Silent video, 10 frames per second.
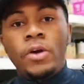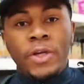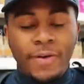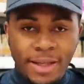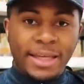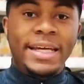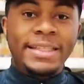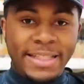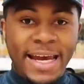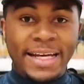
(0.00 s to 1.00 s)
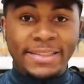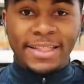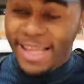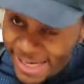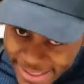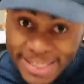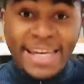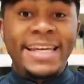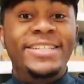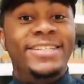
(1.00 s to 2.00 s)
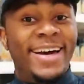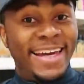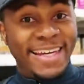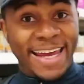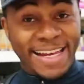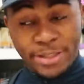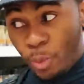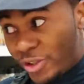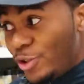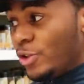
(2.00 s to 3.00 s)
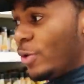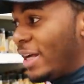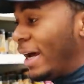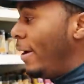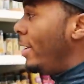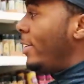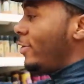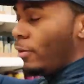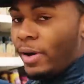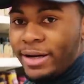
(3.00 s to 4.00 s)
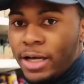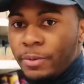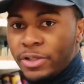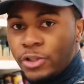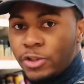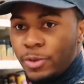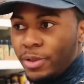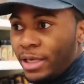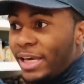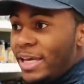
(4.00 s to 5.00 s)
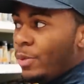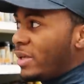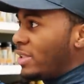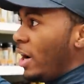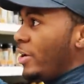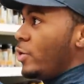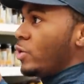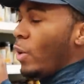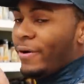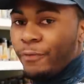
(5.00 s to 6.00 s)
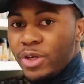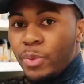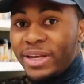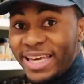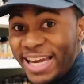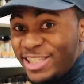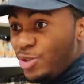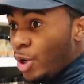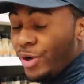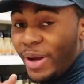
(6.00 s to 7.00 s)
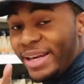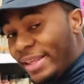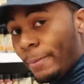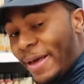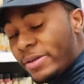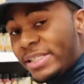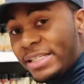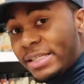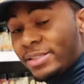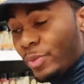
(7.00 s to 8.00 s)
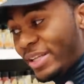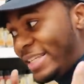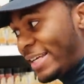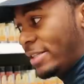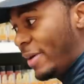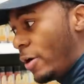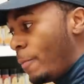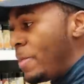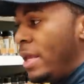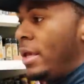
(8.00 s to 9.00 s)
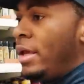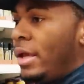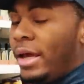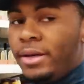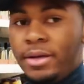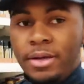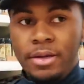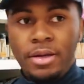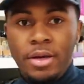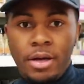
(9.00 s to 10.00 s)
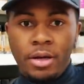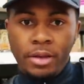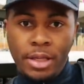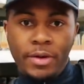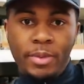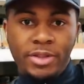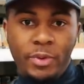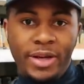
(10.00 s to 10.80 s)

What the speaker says: you got the key to gains. That is the key to diet gains once you do that. So right now I'm going to show you some of the key ones that I use quite frequent in case you don't know anything about seasonings. I'm going to test them out and then you're going to run to